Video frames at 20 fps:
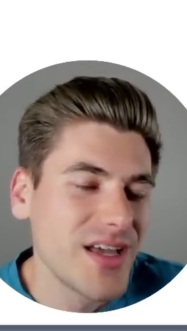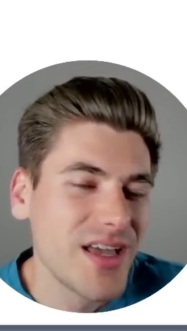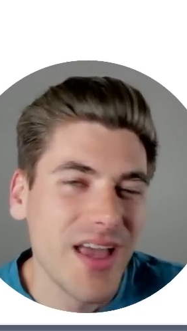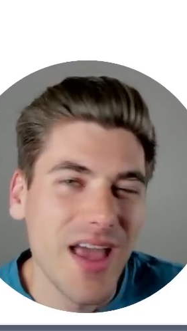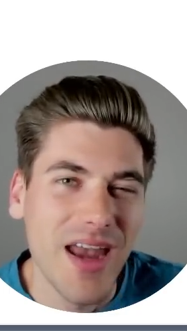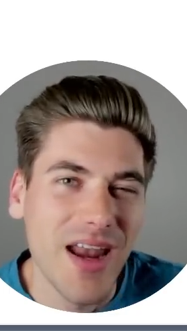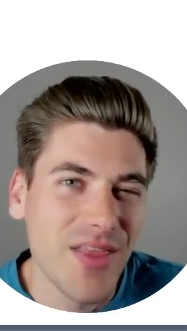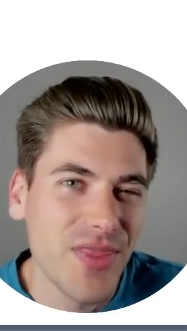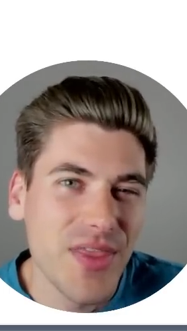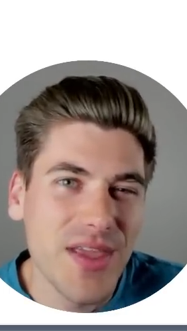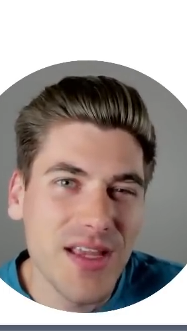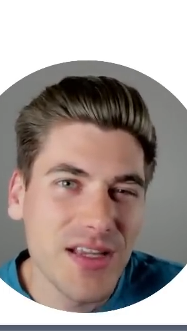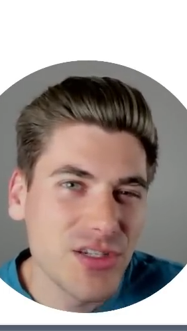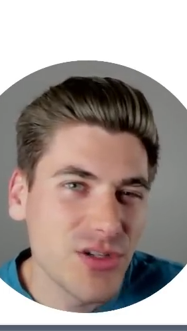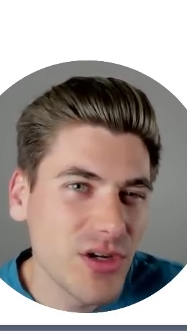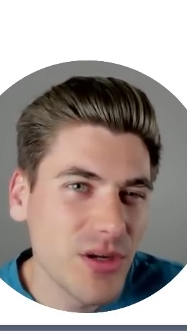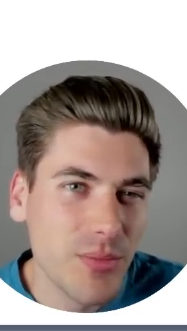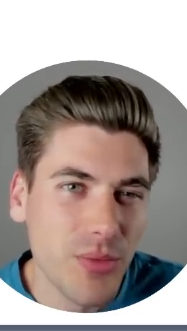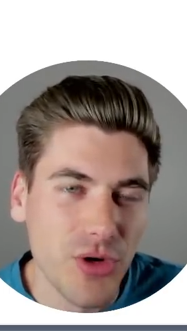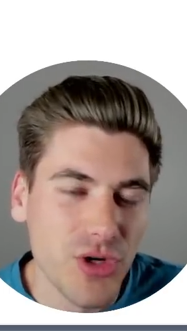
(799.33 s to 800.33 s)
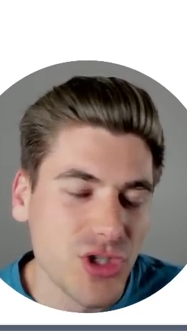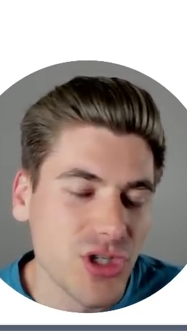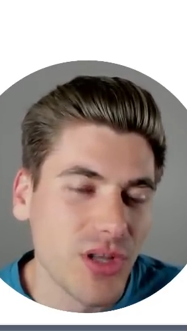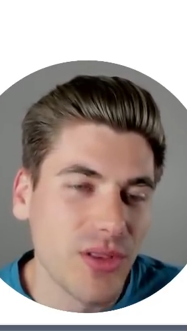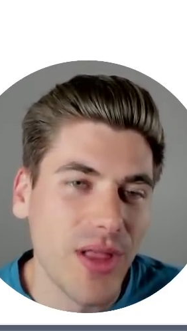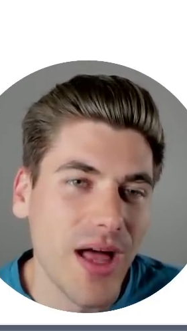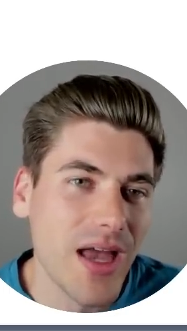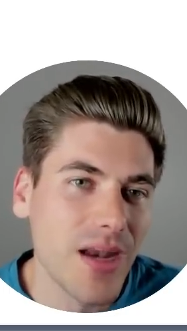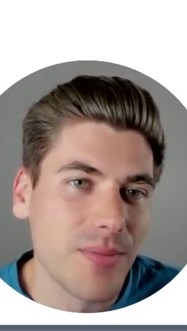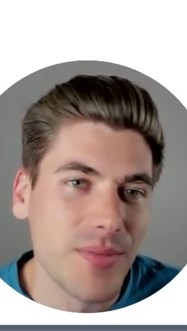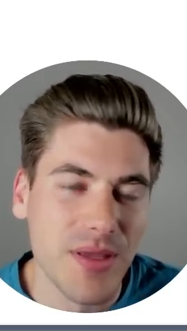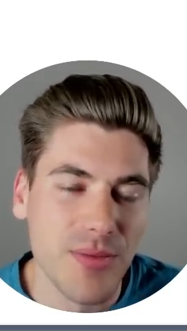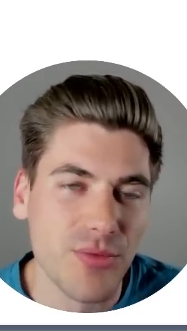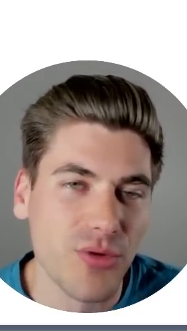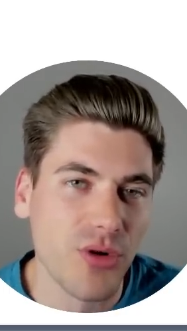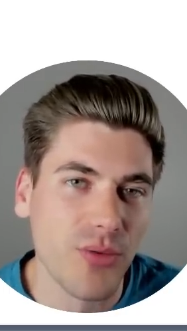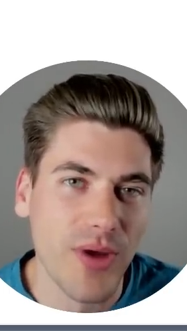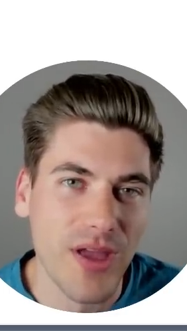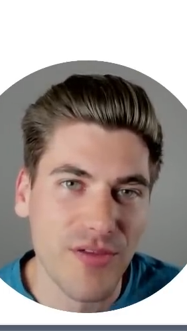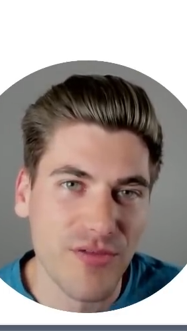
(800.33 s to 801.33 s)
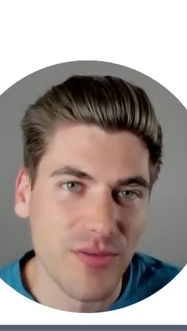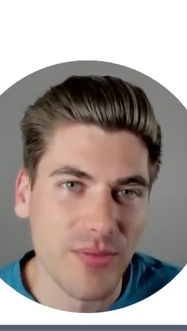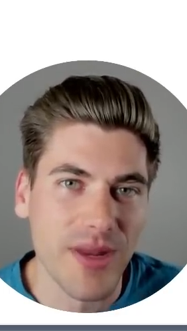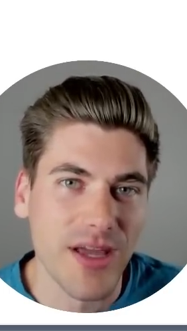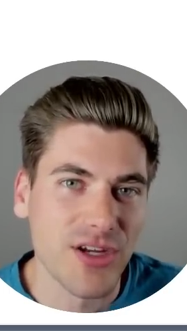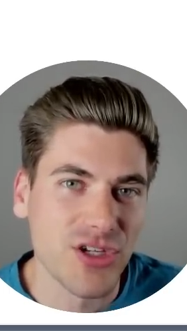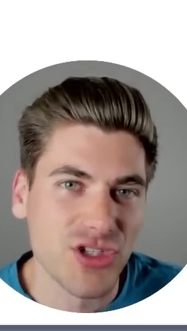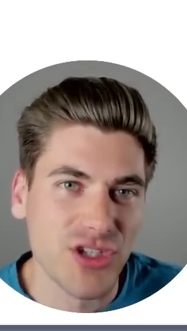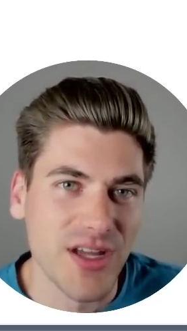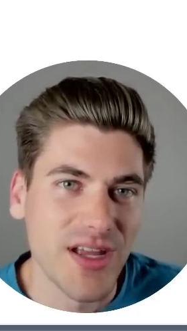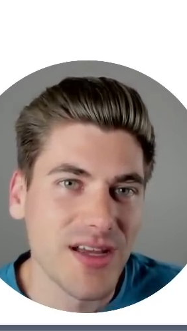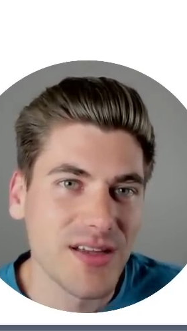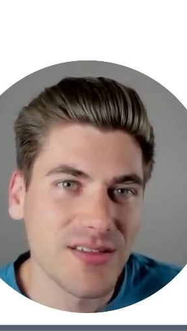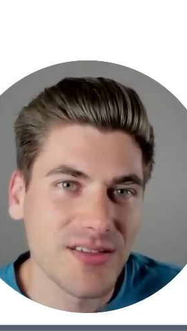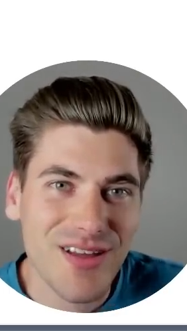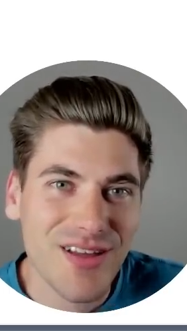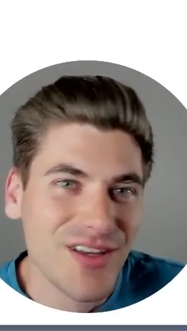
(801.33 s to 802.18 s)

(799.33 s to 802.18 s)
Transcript: And I think it's going to push a lot of people away from Next.js.